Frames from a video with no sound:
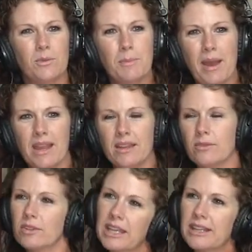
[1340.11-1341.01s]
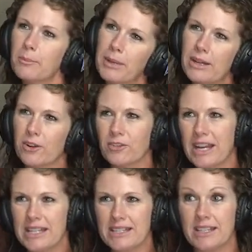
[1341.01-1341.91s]
We may getting a bid on
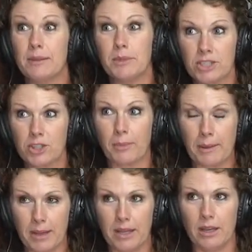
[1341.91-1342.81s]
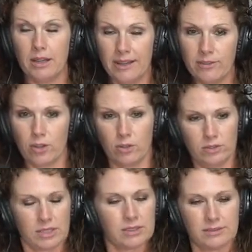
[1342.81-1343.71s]
Randy's team this year may be difficult.